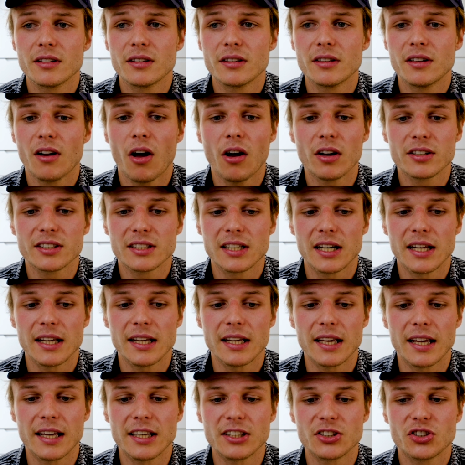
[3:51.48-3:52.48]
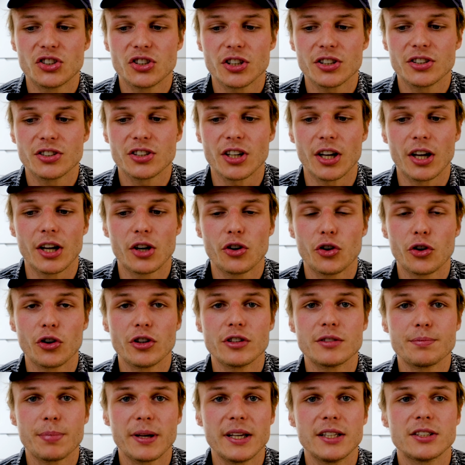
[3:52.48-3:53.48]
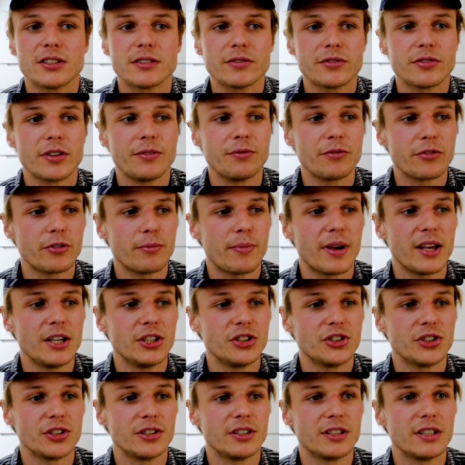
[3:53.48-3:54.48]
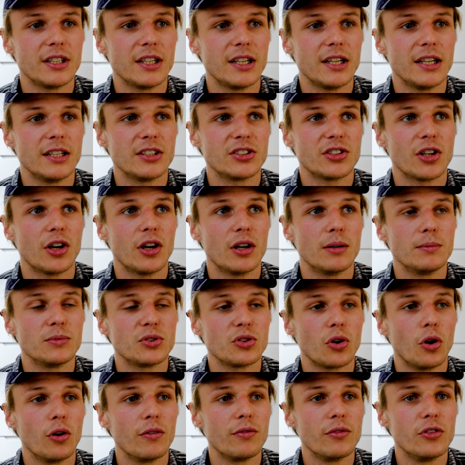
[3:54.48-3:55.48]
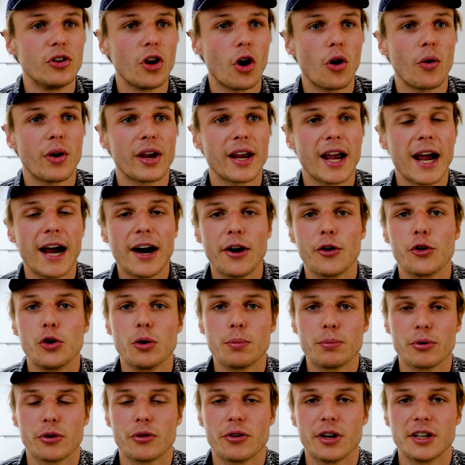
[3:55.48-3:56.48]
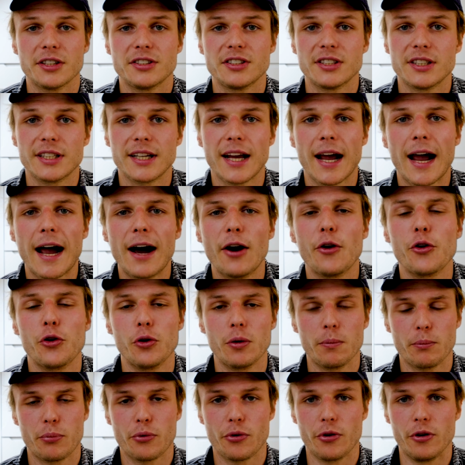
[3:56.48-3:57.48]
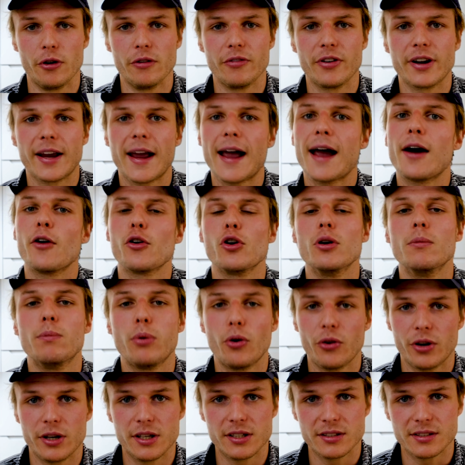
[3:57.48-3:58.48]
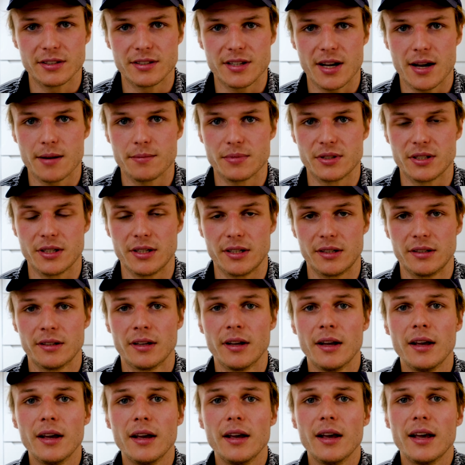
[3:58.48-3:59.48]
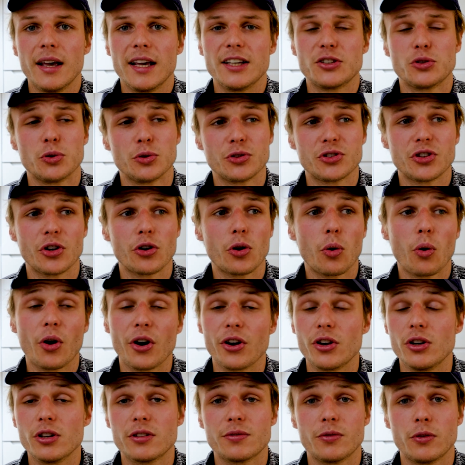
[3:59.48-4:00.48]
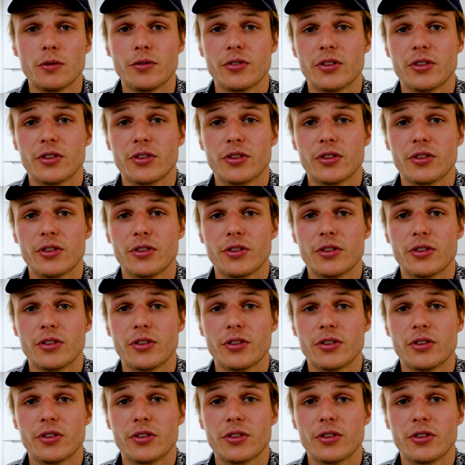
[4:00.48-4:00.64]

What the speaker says: lastly, it's just a good piece of information in terms of knowing how you're progressing, how you're improving, how your body is adapting. It's also quite useful